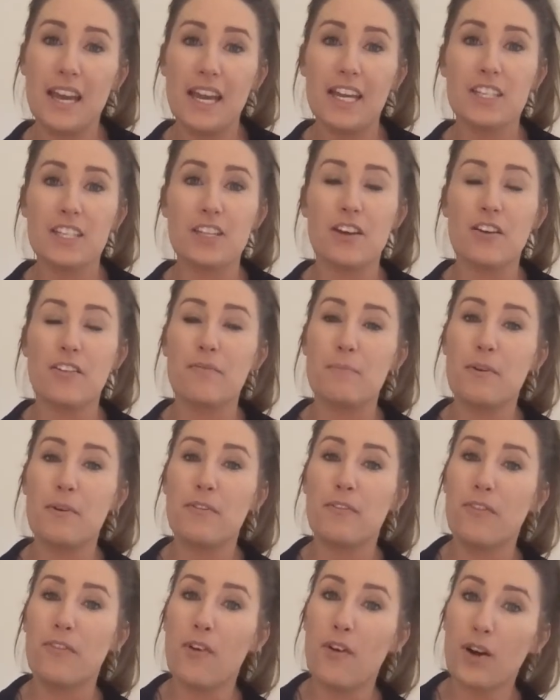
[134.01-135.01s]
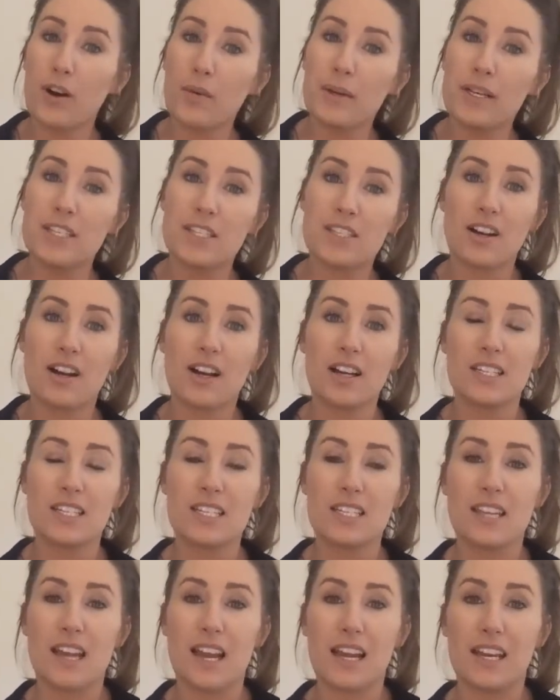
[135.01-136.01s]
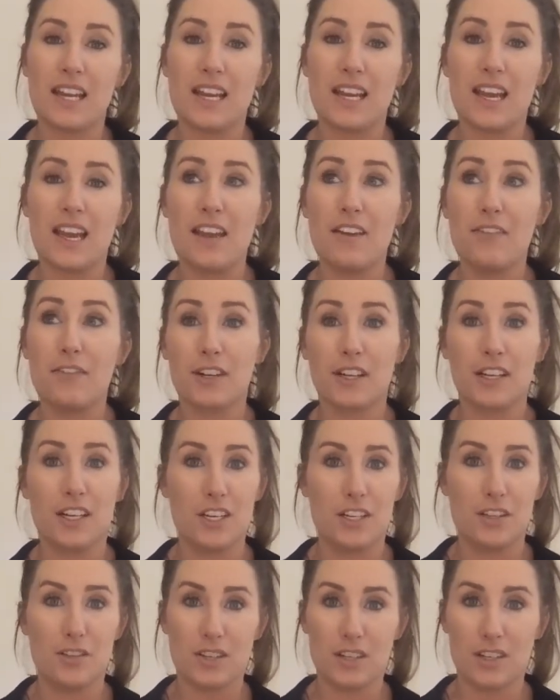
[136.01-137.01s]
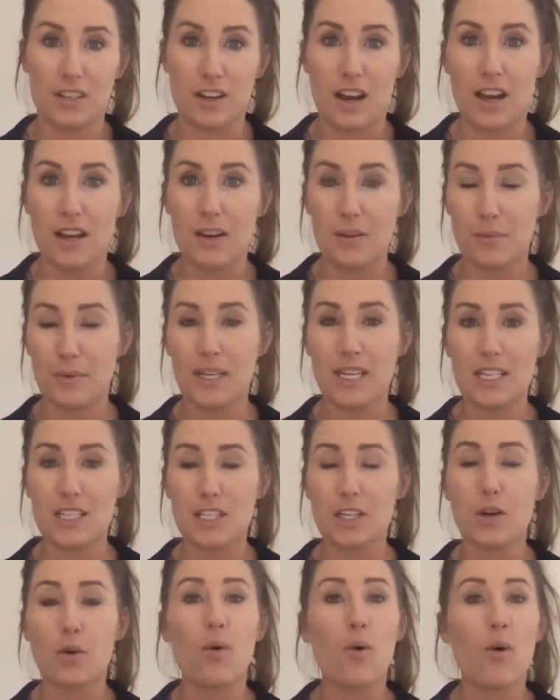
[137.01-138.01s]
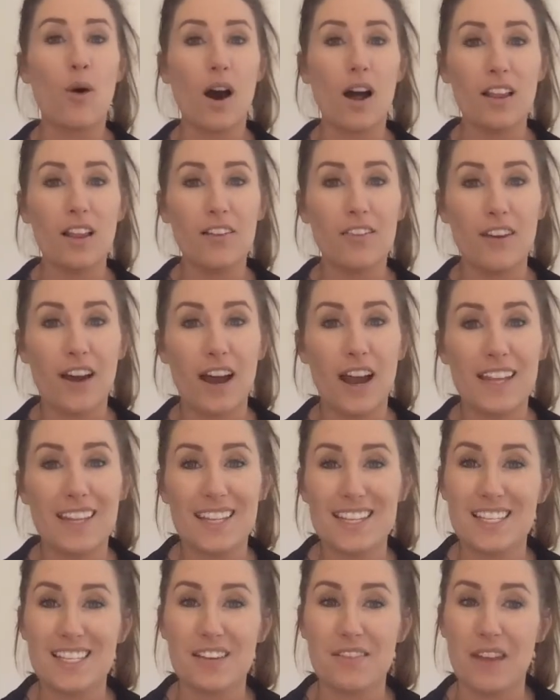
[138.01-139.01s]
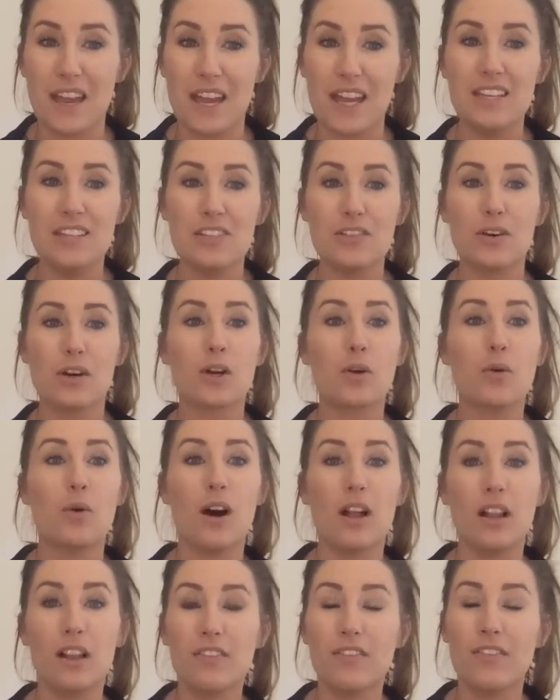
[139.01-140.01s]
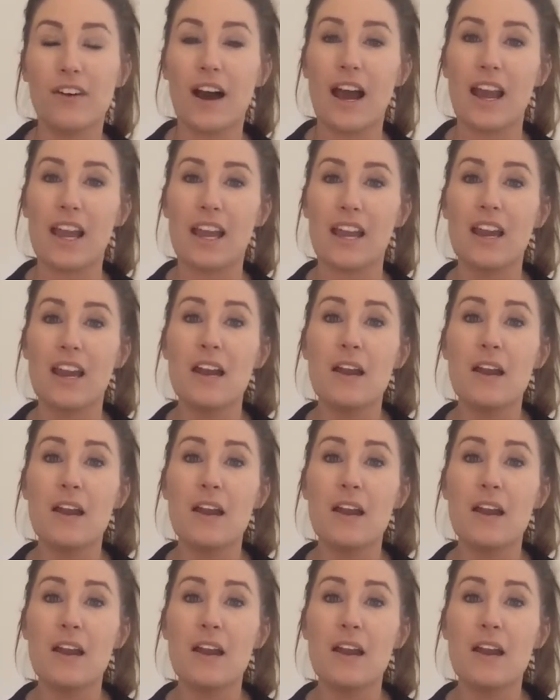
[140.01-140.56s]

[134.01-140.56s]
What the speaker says: And so before we start deciding if we're going to do it or not, we need to qualify this event or qualify